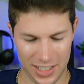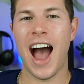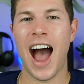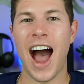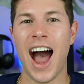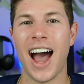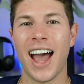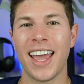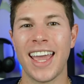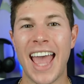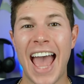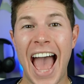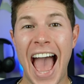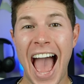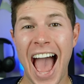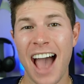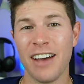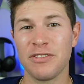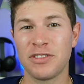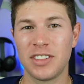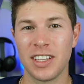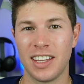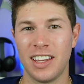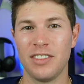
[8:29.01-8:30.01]
I
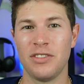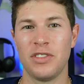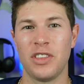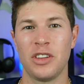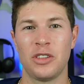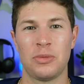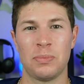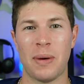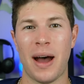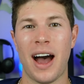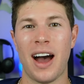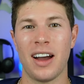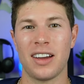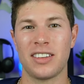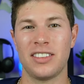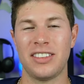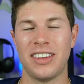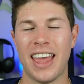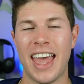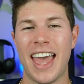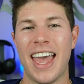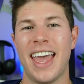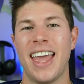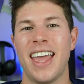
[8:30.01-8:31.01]
have to give this box
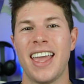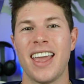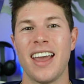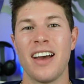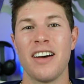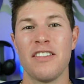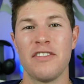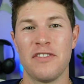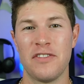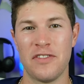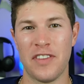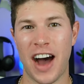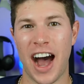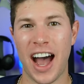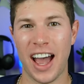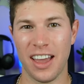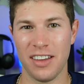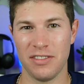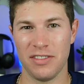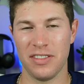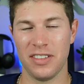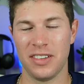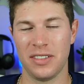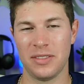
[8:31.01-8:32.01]
a five.